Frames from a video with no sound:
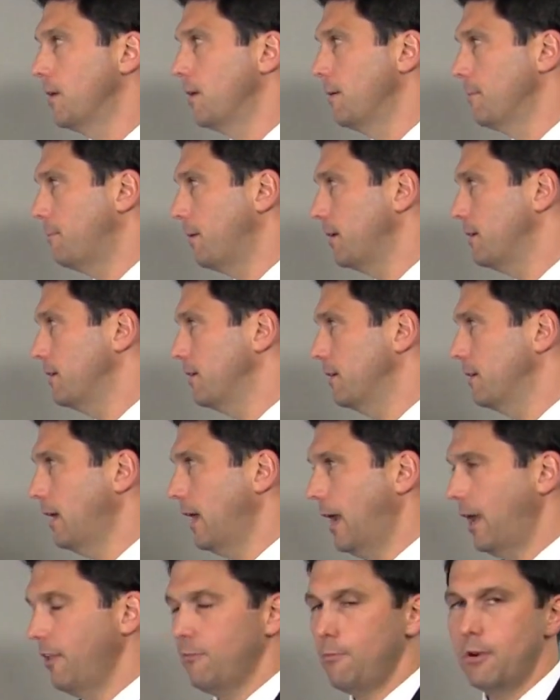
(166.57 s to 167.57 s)
But
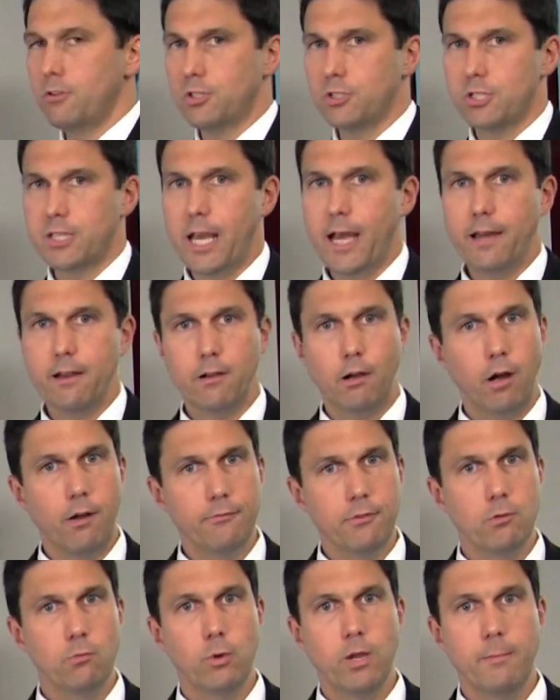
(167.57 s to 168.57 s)
as much as that,
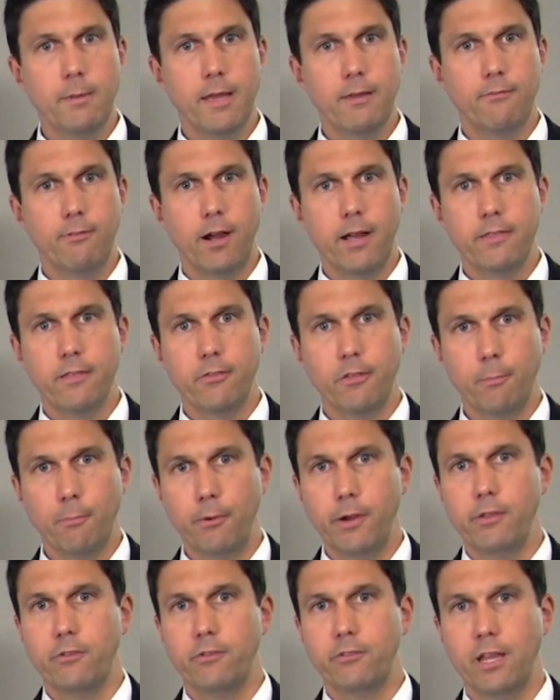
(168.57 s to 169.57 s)
often we may find that the
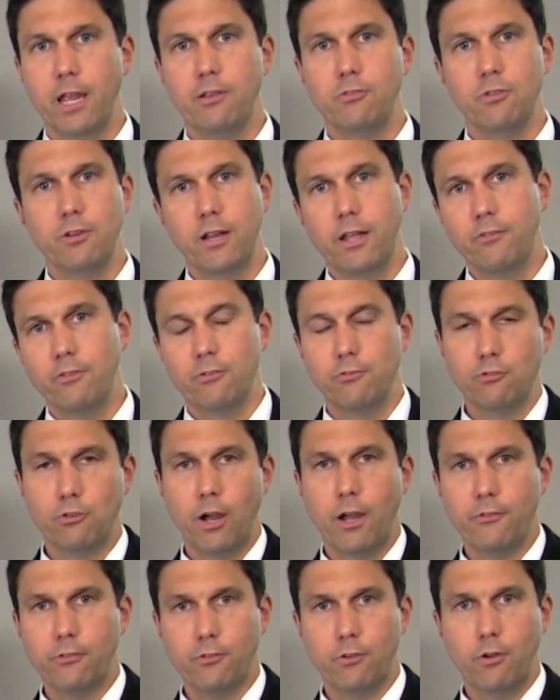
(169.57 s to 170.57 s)
presentation isn't
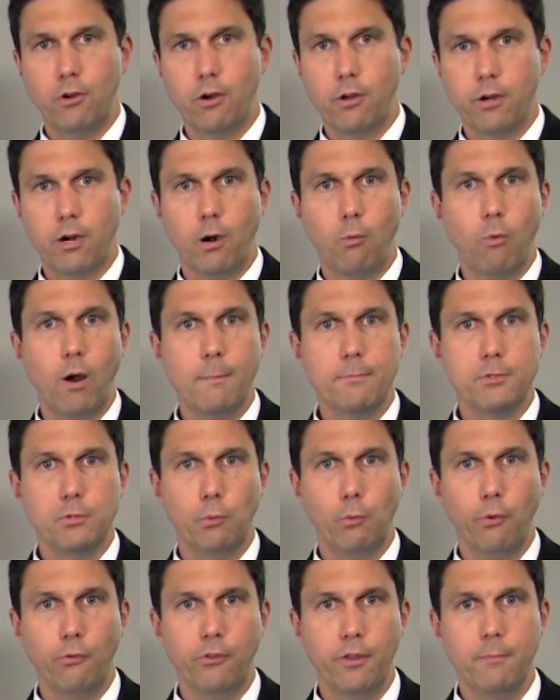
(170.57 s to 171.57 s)
just on our web
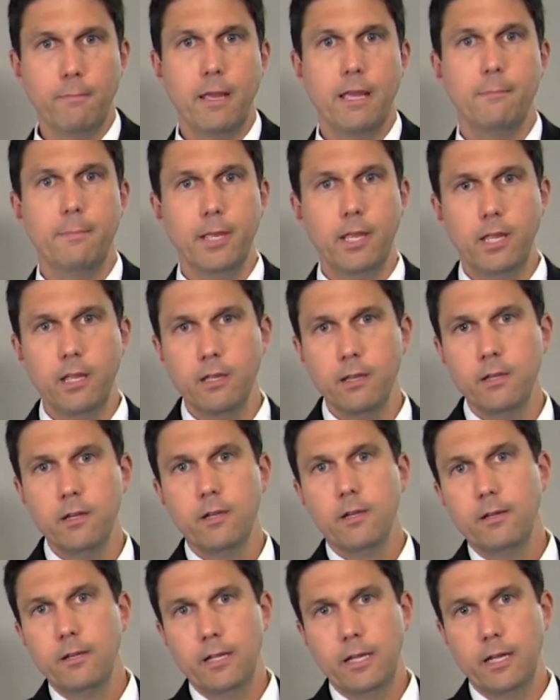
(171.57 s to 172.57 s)
tools. It may be
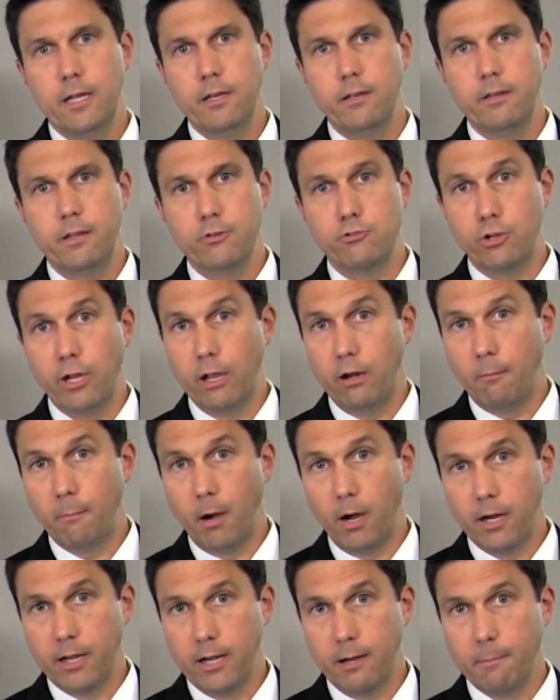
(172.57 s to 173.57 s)
in the channel
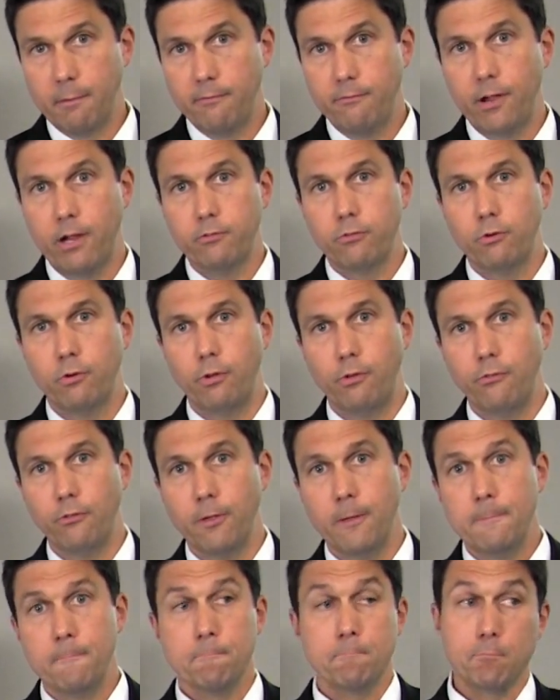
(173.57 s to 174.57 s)
marketing professionals,
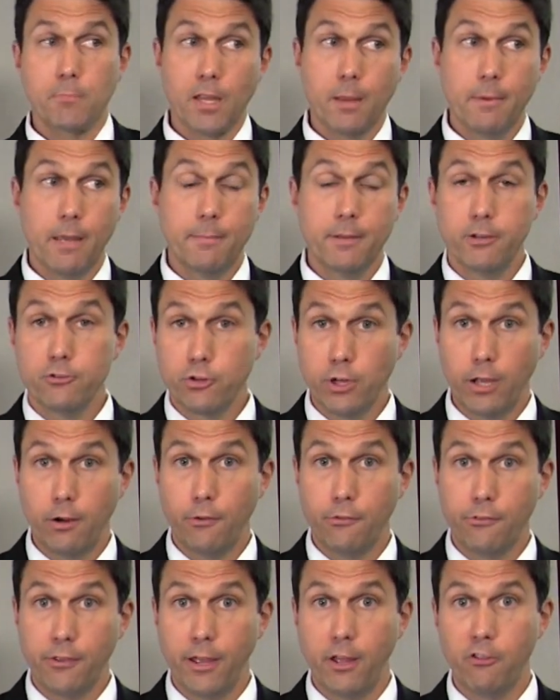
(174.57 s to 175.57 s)
maybe in channel
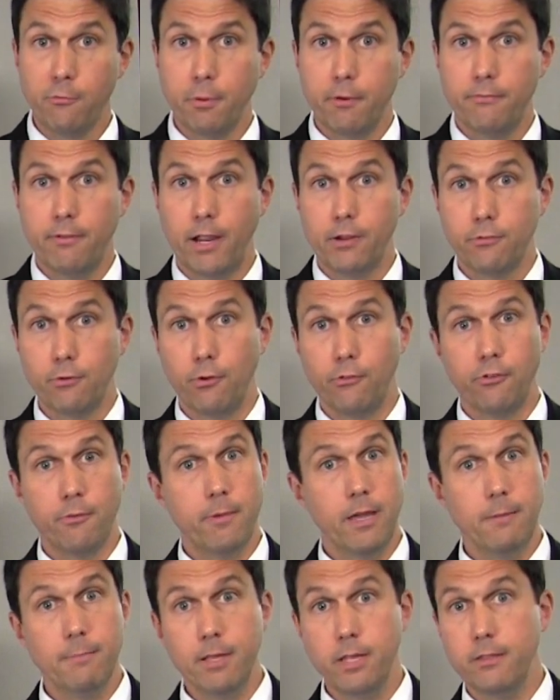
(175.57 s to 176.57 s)
sales professionals. It
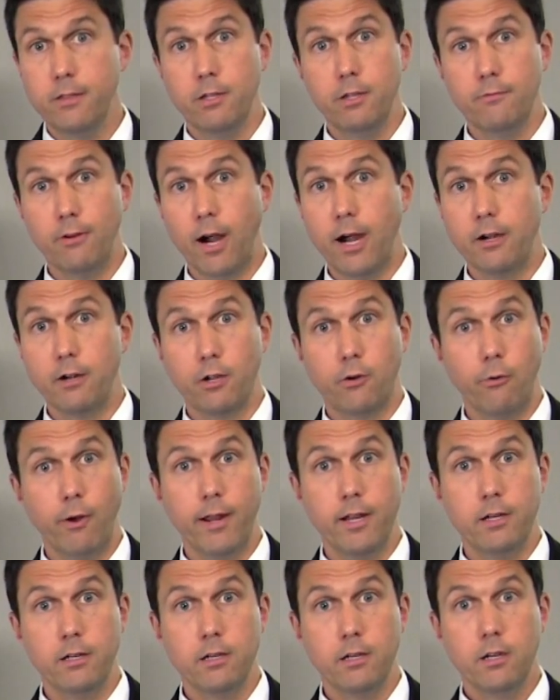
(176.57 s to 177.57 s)
may be that you've hired a
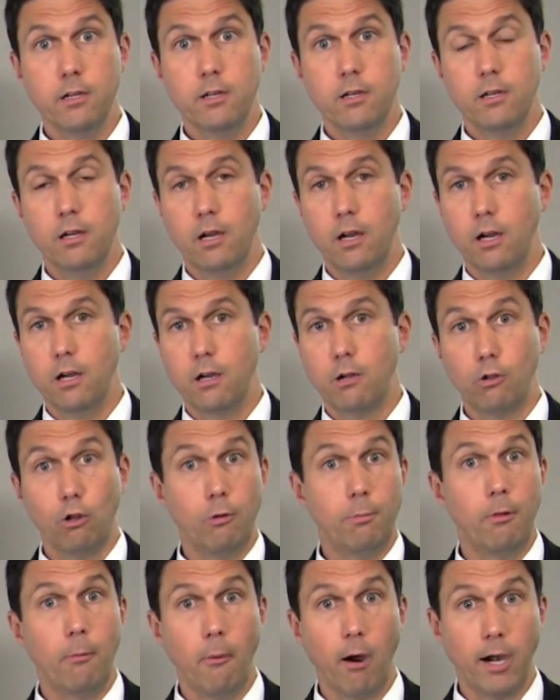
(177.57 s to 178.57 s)
great
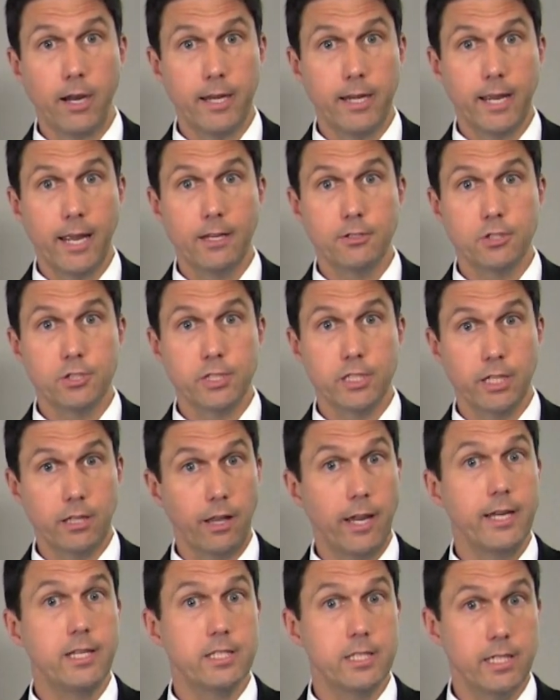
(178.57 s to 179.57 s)
global marketing agency
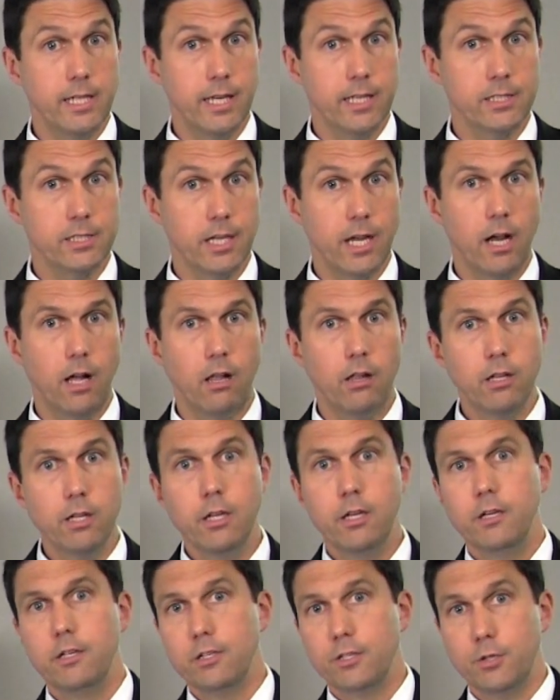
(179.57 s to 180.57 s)
like TSL
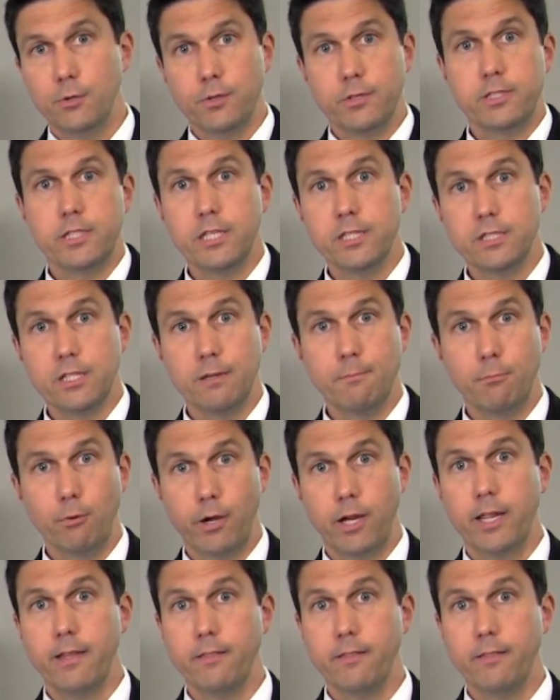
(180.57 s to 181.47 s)
to assist in bringing